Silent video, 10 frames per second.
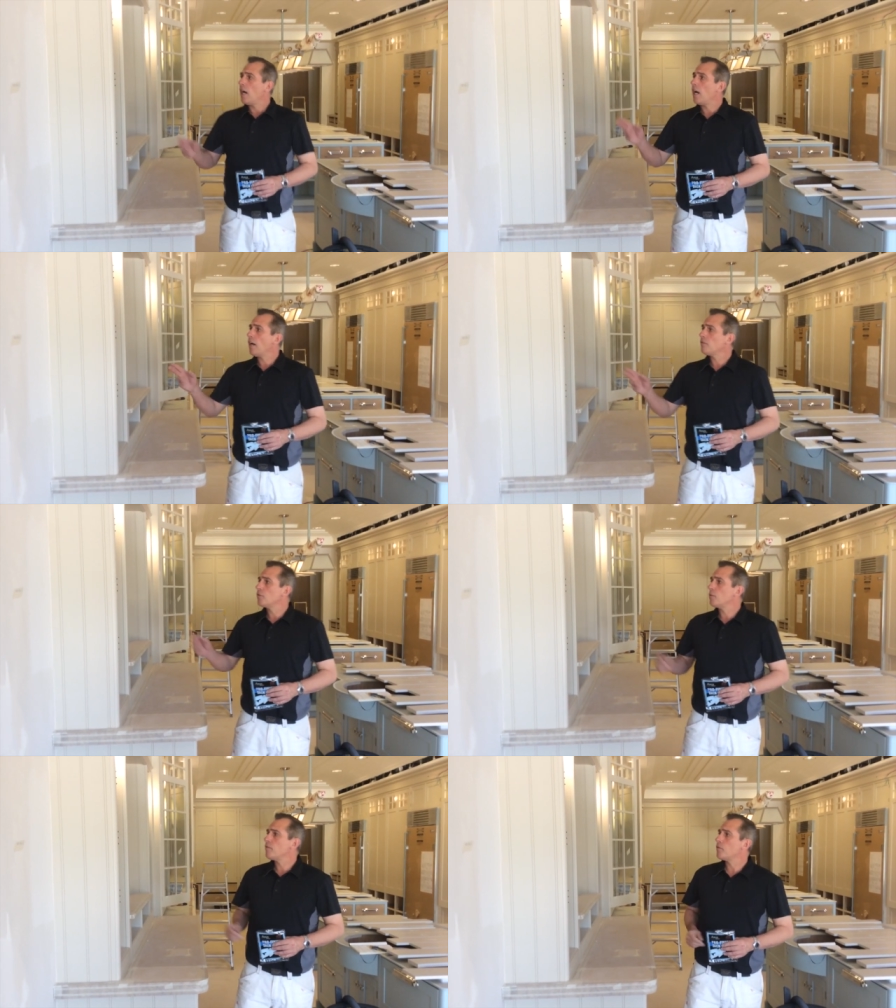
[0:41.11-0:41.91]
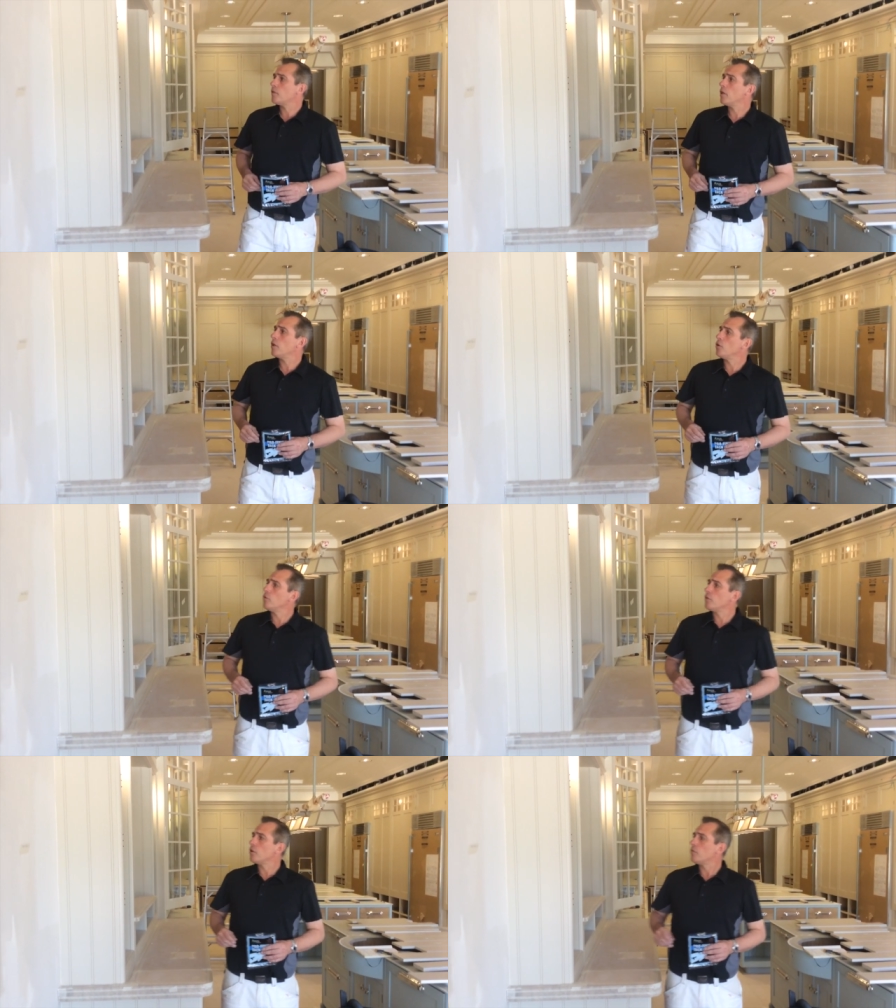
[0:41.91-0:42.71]
after we've
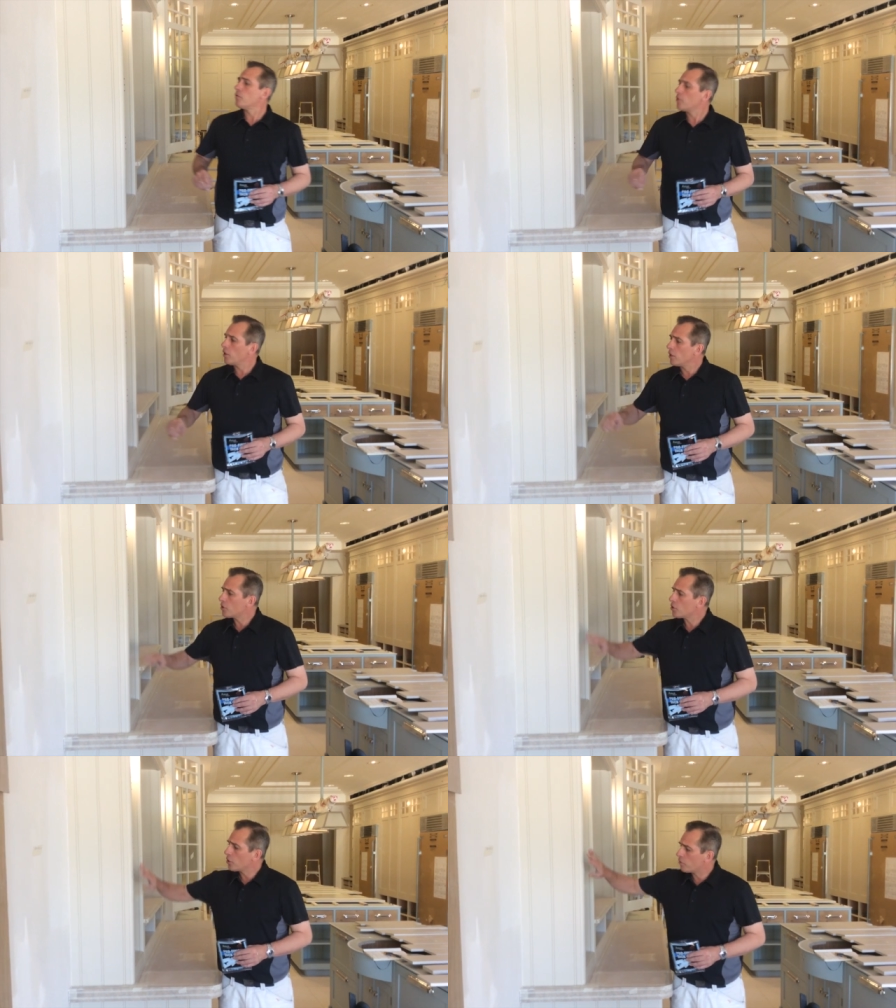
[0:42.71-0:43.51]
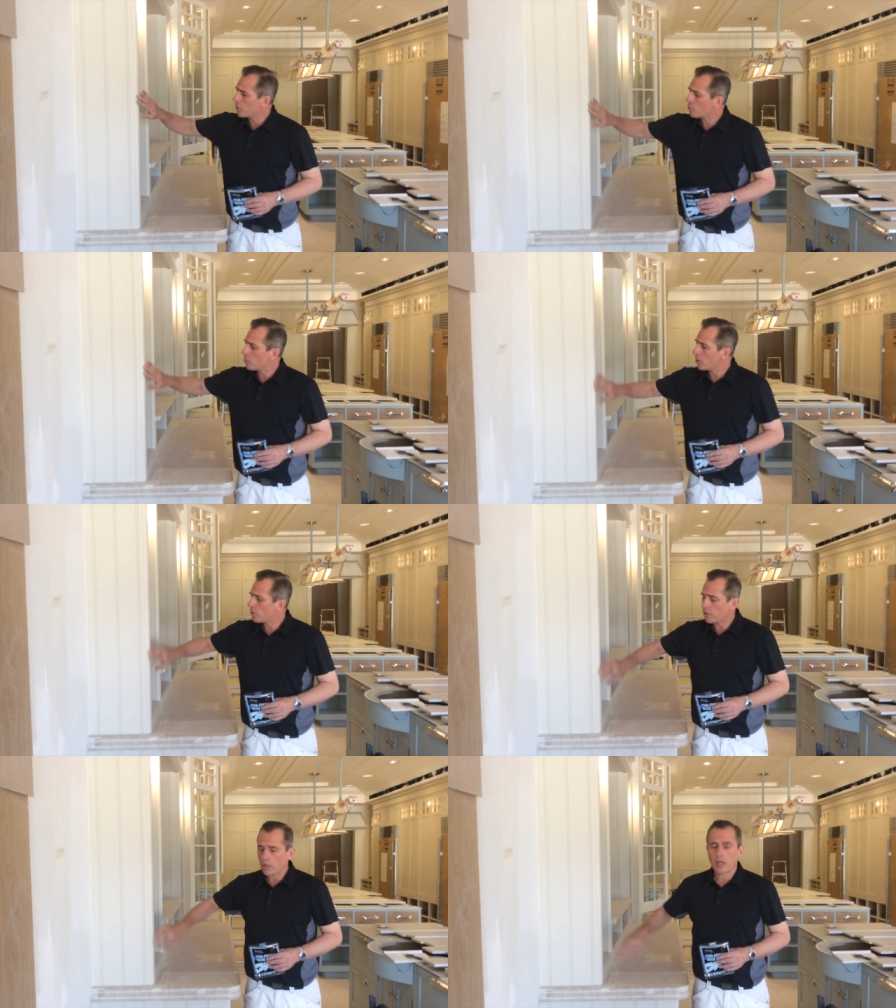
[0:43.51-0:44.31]
hoovered off the surface
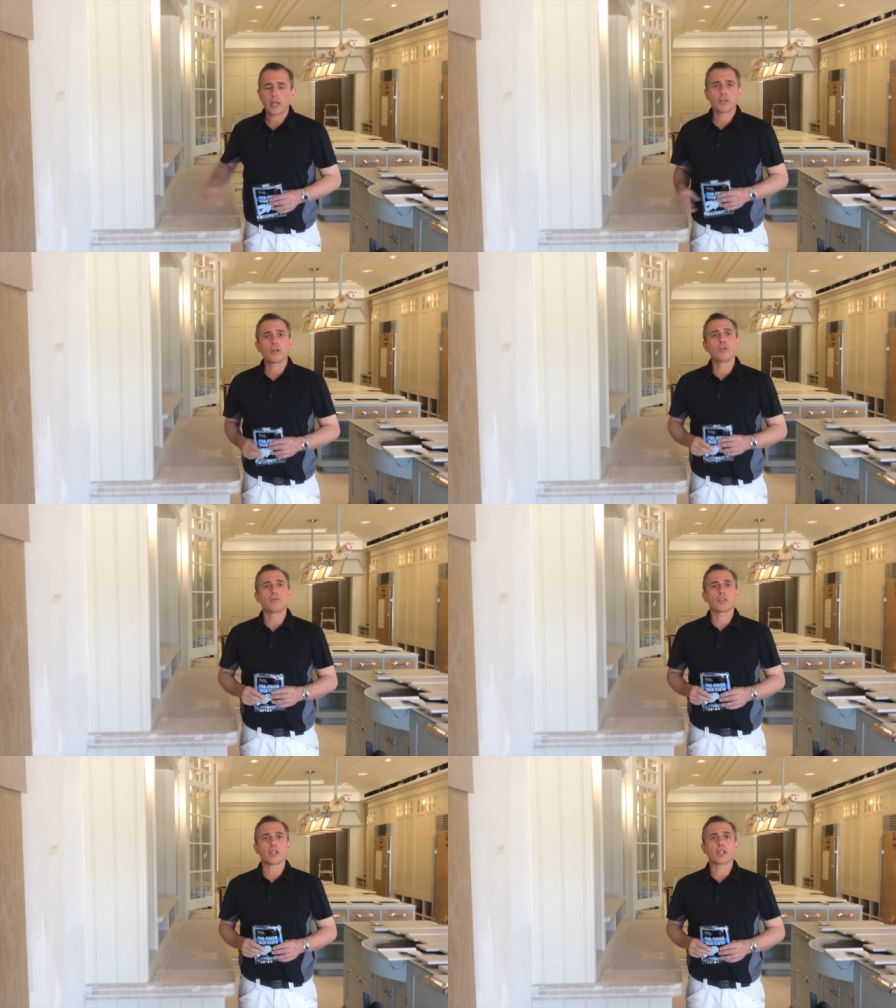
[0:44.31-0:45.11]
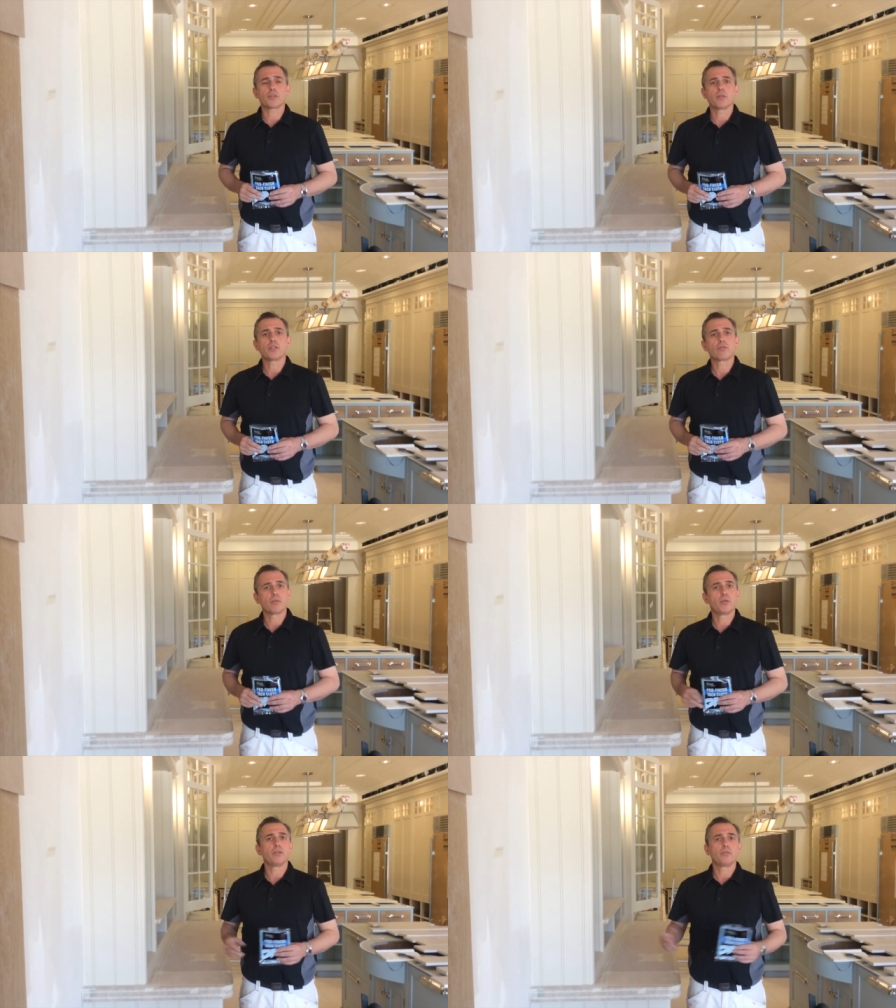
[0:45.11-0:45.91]
with uh, the hoover attachment to
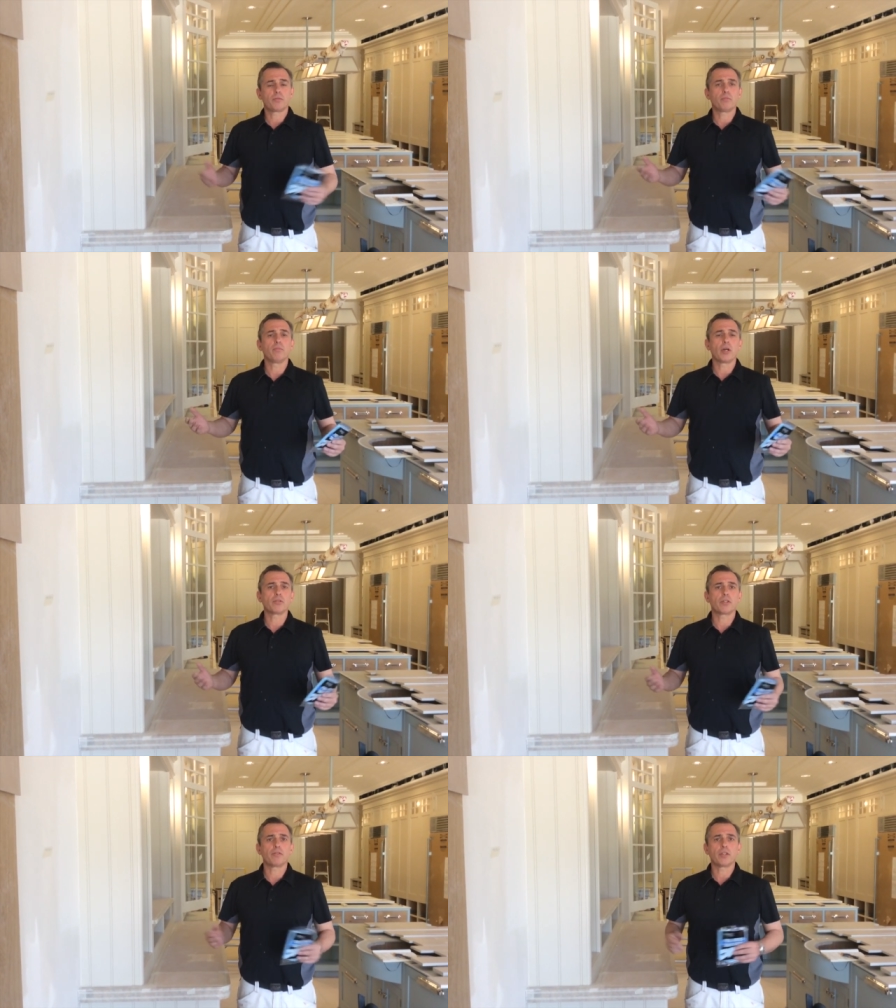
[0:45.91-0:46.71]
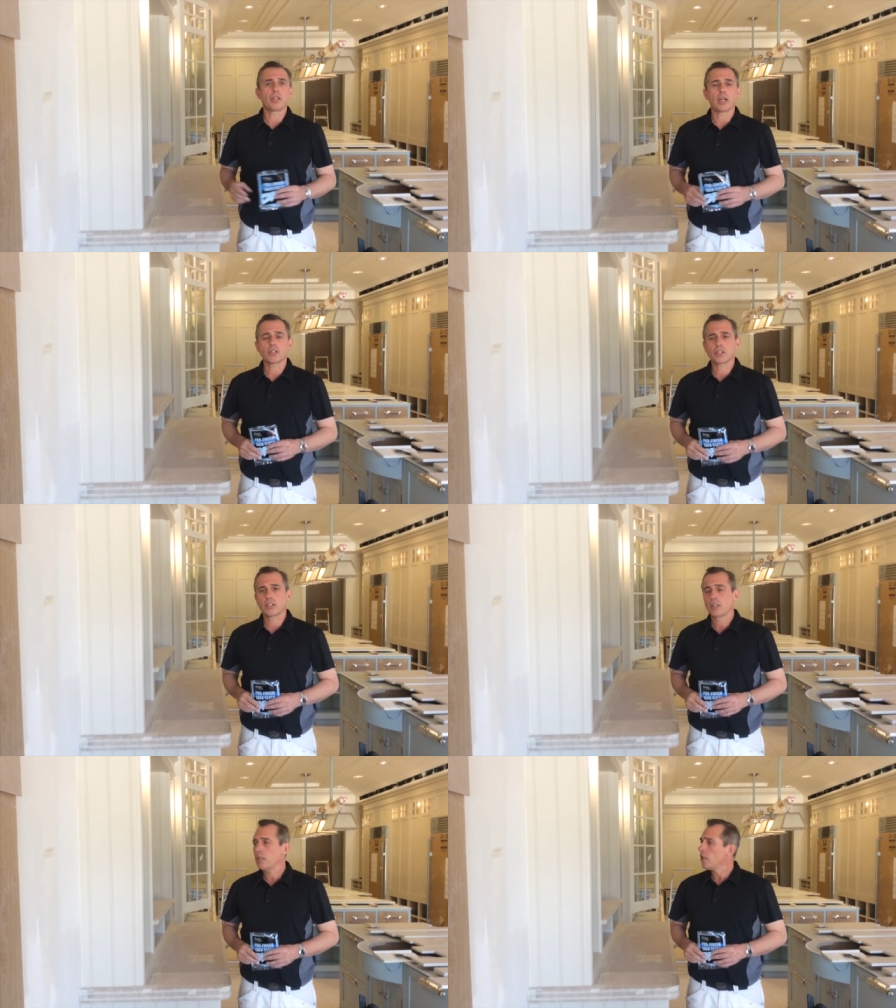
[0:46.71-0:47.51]
remove most of the dust,